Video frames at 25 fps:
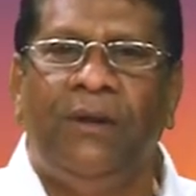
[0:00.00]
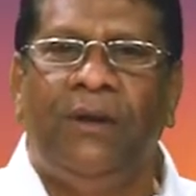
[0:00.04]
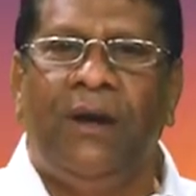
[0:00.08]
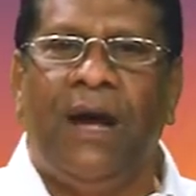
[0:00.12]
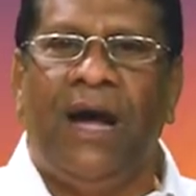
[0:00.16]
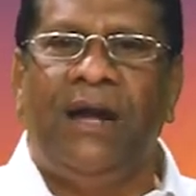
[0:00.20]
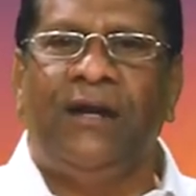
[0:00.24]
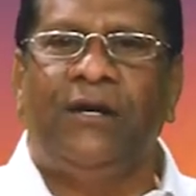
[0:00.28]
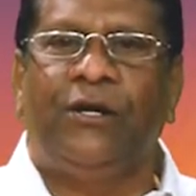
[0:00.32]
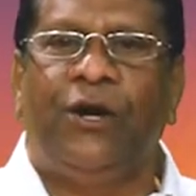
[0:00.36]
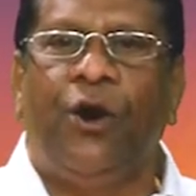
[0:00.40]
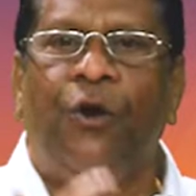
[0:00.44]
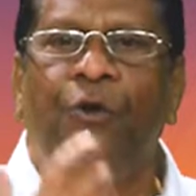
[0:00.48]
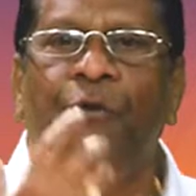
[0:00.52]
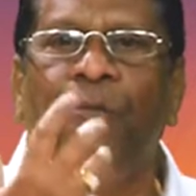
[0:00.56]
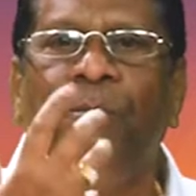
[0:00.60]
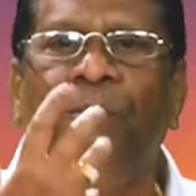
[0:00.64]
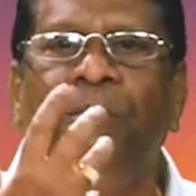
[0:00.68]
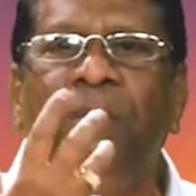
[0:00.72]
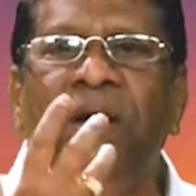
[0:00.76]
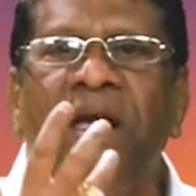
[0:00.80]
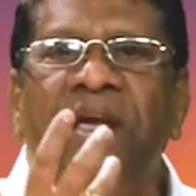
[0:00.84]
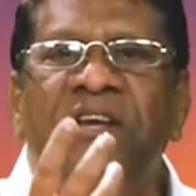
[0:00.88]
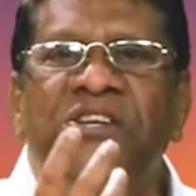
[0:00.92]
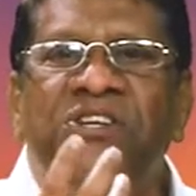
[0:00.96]
And cow
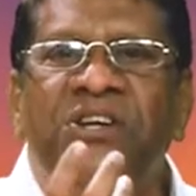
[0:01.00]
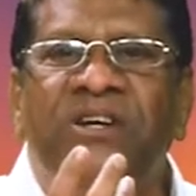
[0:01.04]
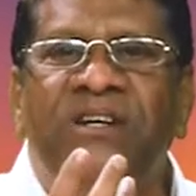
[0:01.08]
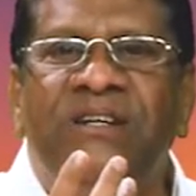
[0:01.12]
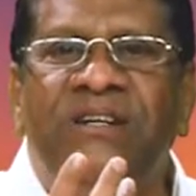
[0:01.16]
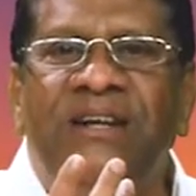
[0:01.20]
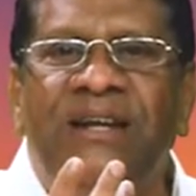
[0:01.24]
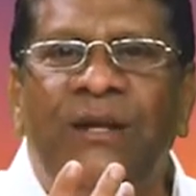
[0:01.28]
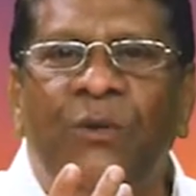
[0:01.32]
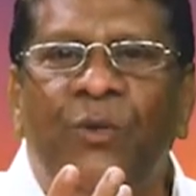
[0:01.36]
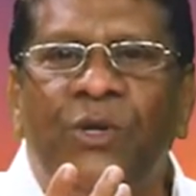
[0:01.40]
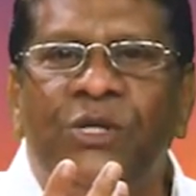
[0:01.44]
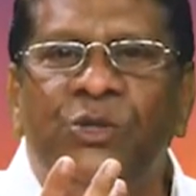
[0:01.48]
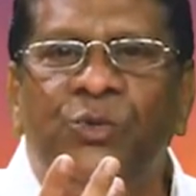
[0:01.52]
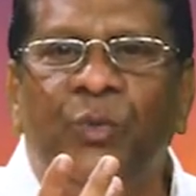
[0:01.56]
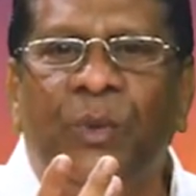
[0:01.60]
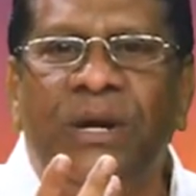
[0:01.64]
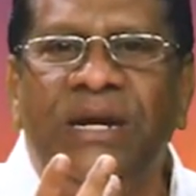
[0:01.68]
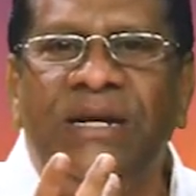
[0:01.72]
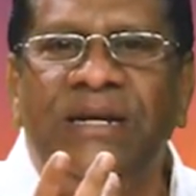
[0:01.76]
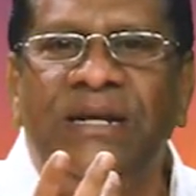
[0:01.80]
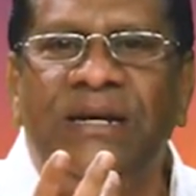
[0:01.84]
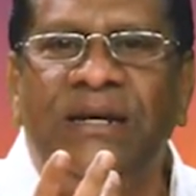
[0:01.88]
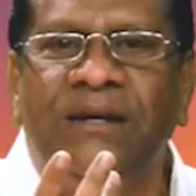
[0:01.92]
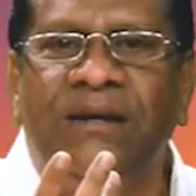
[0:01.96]
patiently was
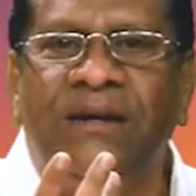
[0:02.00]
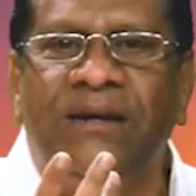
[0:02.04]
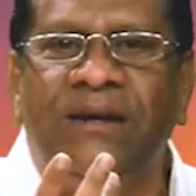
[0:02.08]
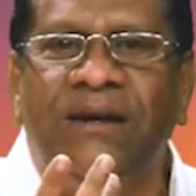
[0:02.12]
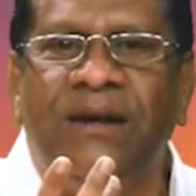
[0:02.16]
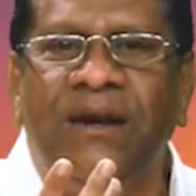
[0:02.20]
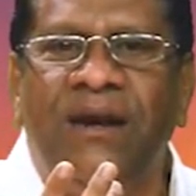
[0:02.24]
waiting.